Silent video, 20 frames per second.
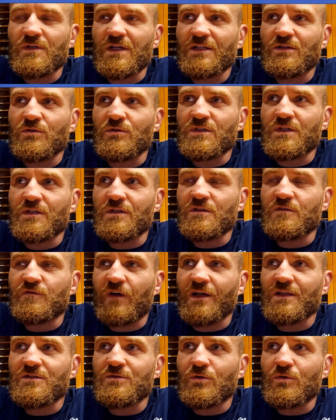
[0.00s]
I don't see this
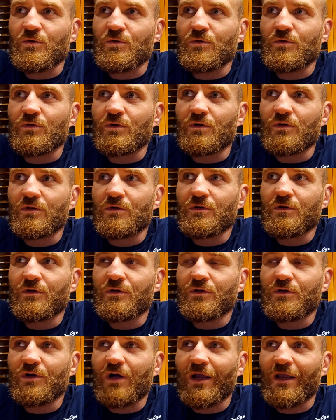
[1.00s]
fight, so
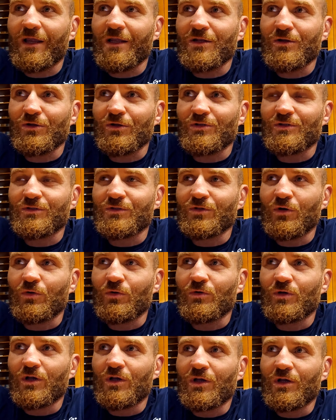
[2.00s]
I cannot, you
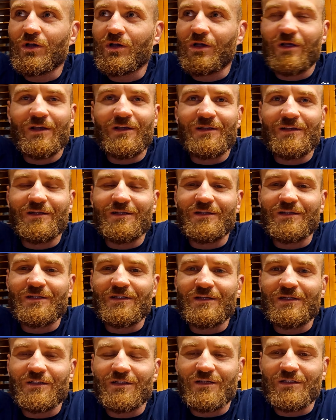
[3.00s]

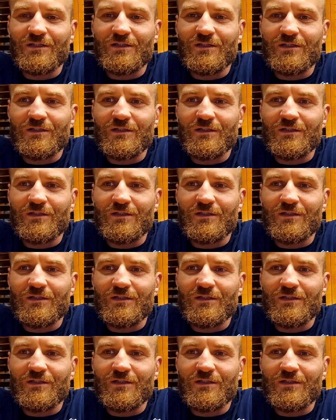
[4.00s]
know,